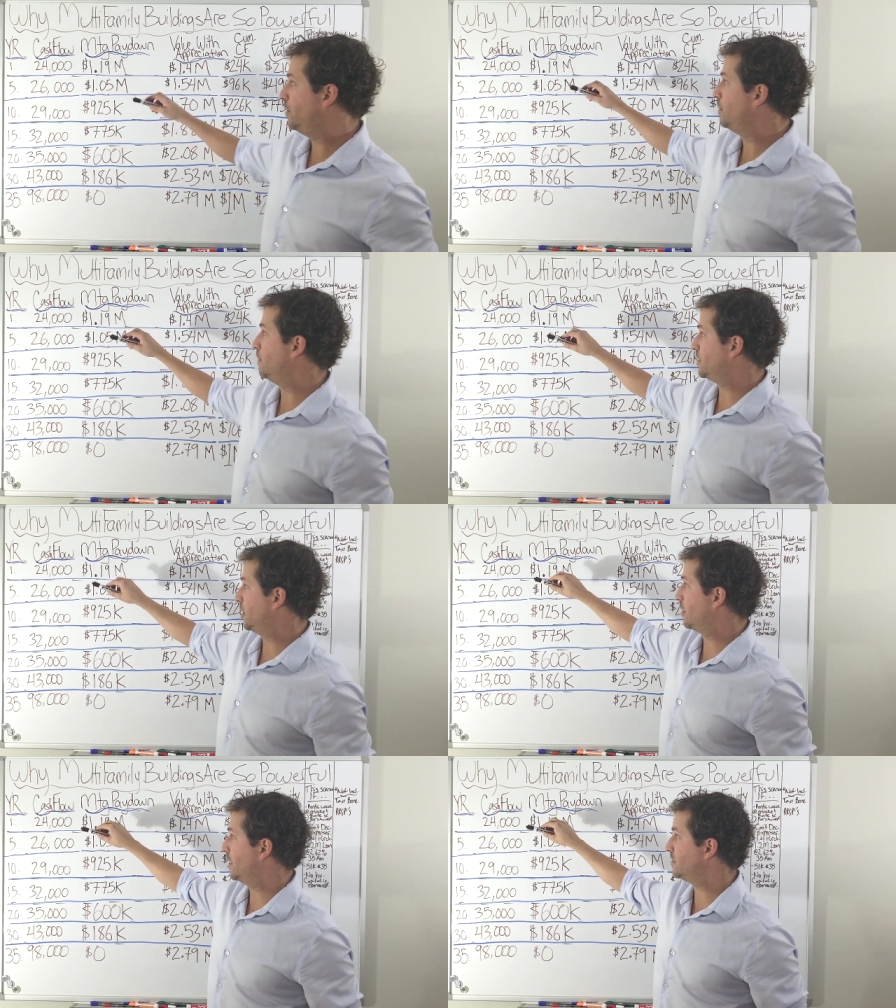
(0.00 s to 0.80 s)
which
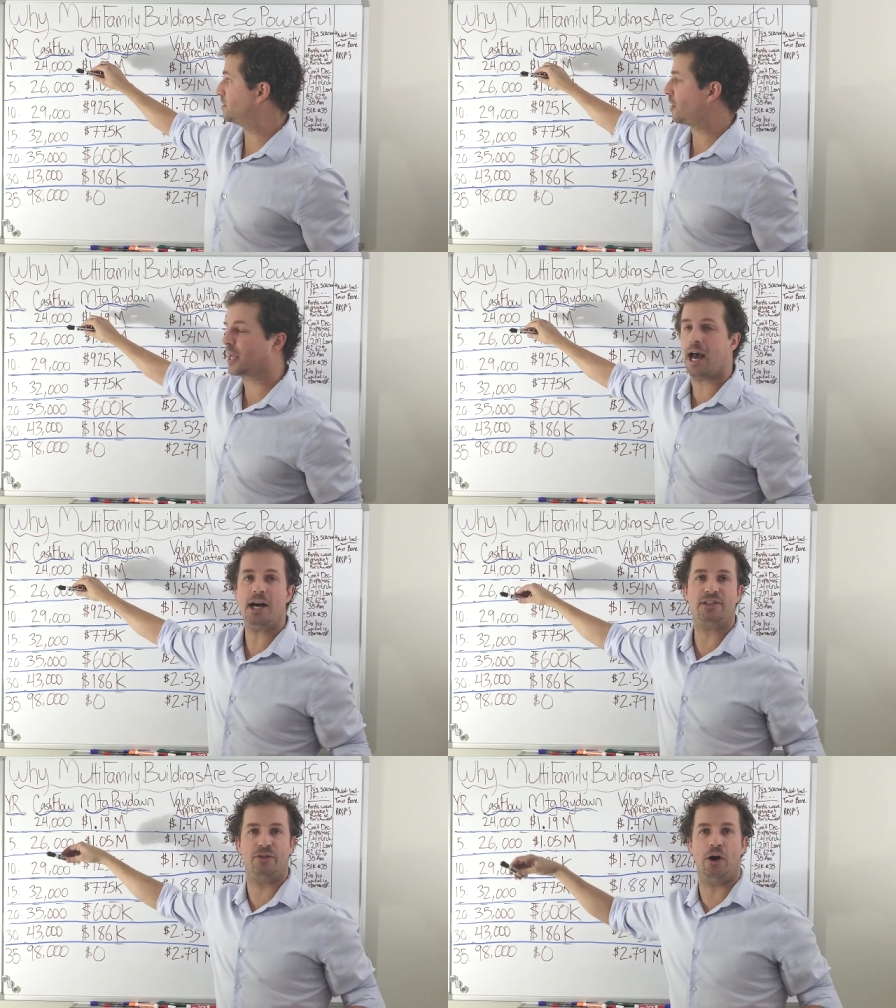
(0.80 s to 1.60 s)
increases our
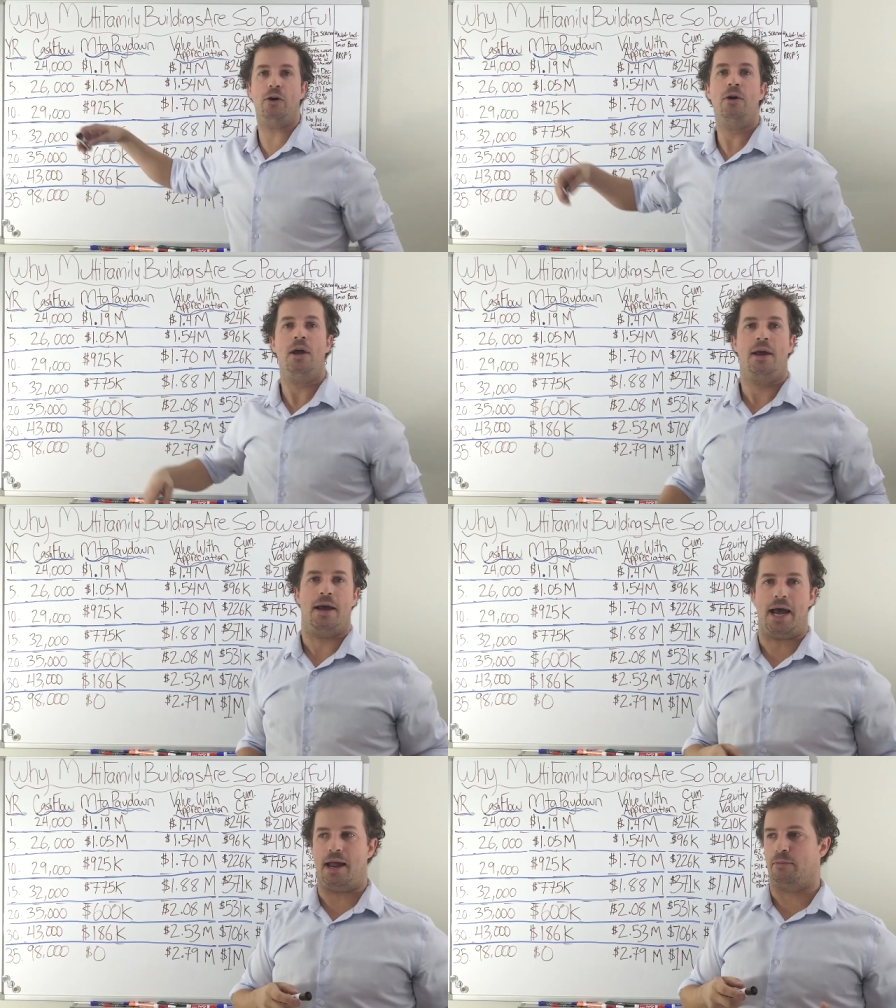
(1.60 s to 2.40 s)
cash flow.
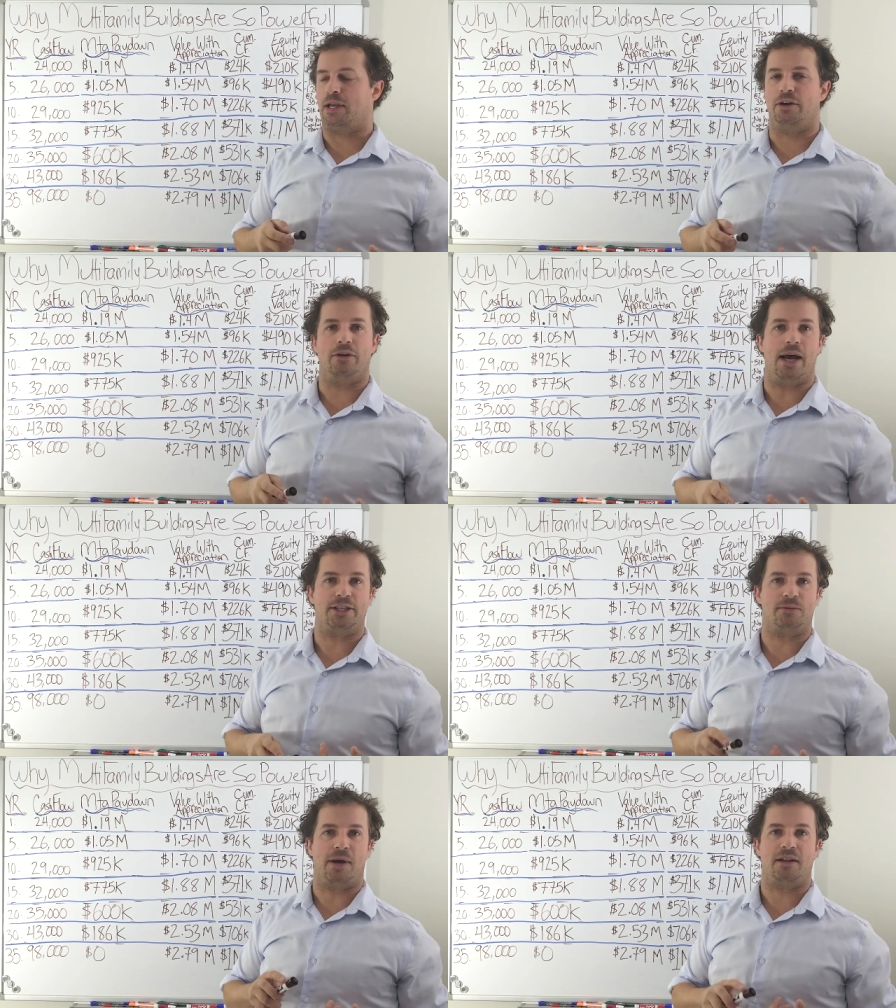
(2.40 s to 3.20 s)
And we can do that
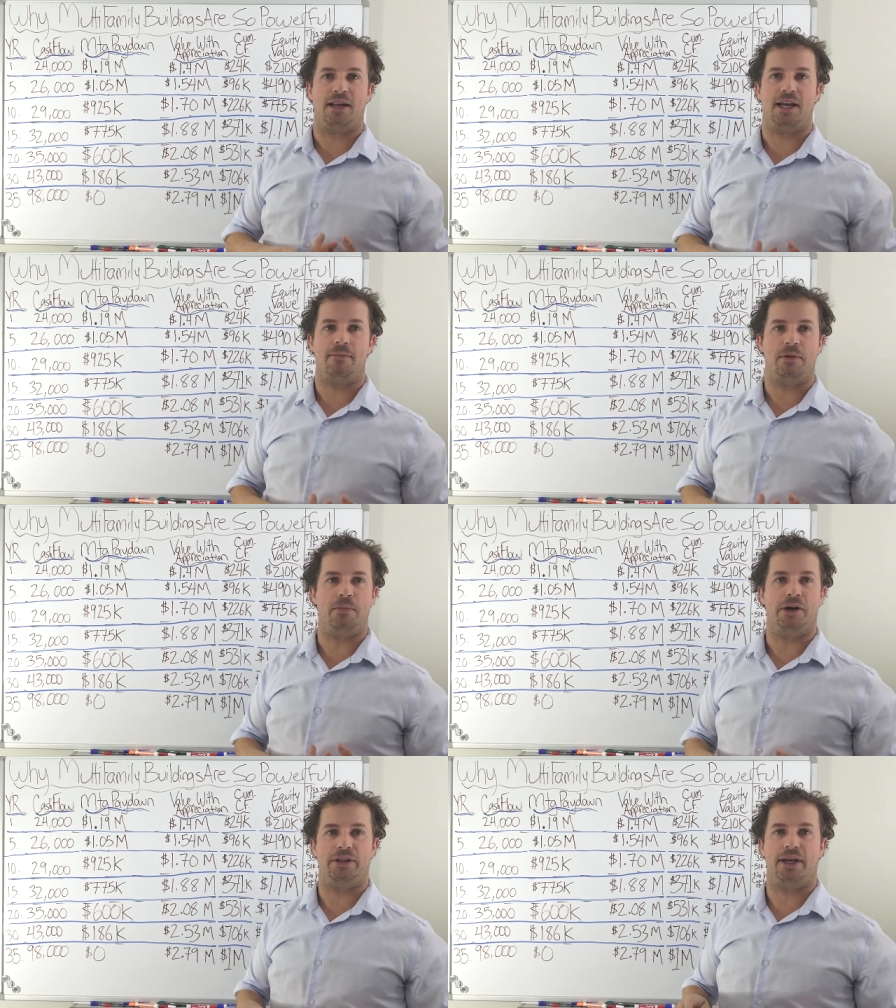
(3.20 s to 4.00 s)
just by cleaning up the
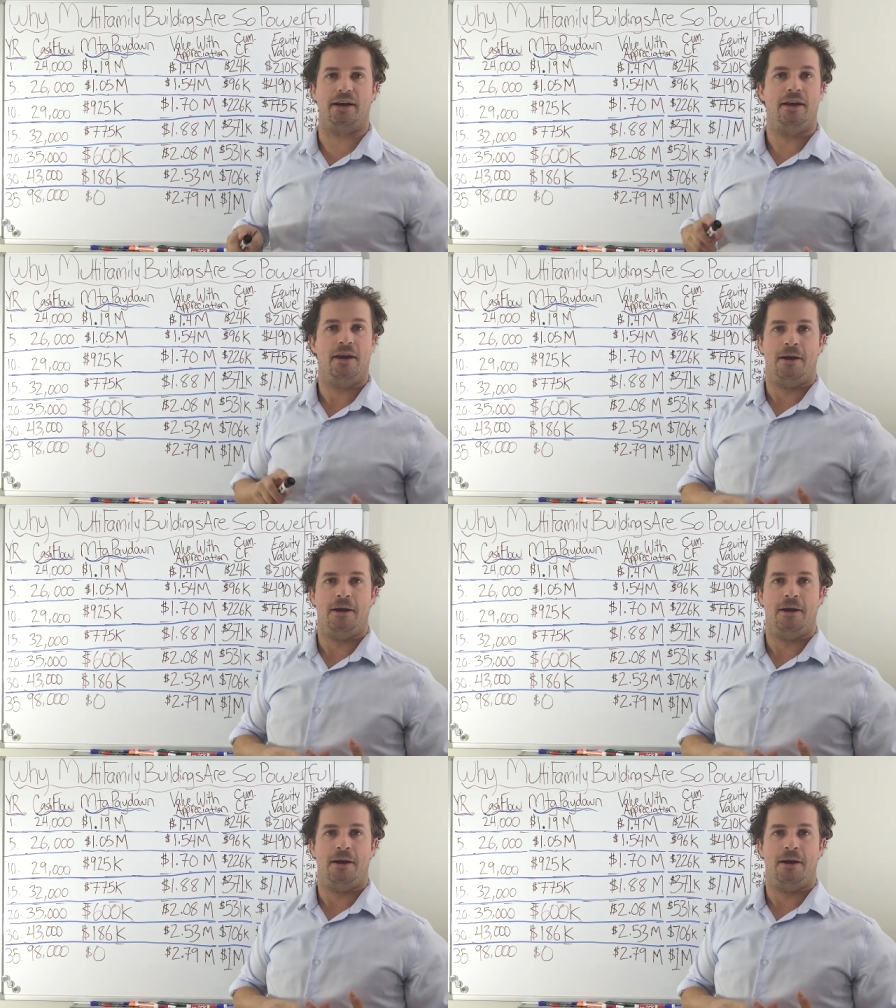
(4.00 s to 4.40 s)
building.